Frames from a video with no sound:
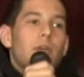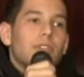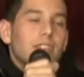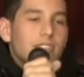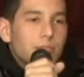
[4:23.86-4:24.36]
I
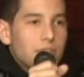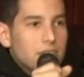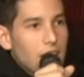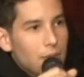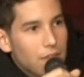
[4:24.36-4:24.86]
released a
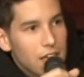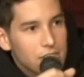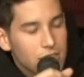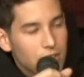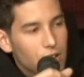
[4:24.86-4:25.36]
mixtape
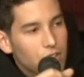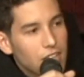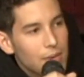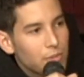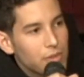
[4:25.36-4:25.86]
last year called
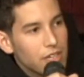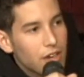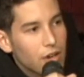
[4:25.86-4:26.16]
Label Me,